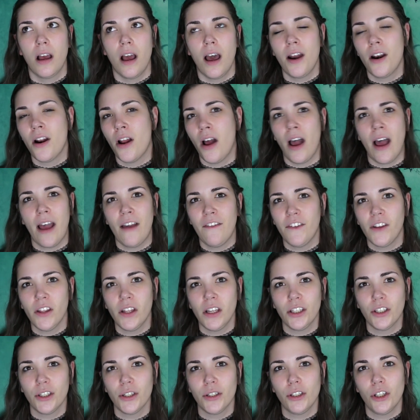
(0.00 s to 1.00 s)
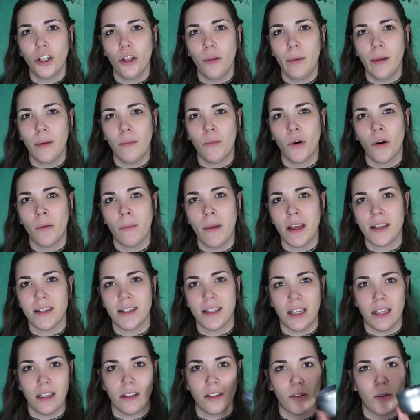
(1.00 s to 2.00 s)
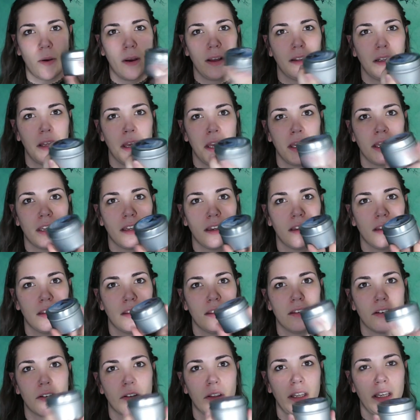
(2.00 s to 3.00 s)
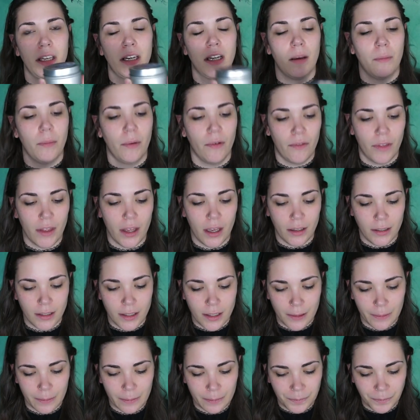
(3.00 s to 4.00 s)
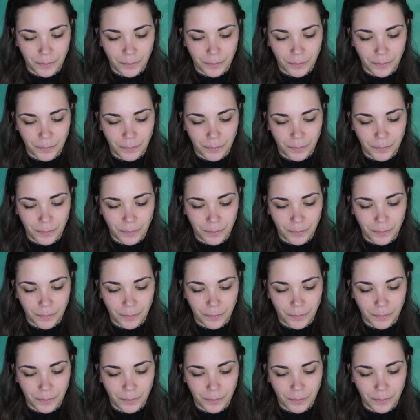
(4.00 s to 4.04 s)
I don't know. I feel like they're a little bit more messy. So I like the cleanup of this.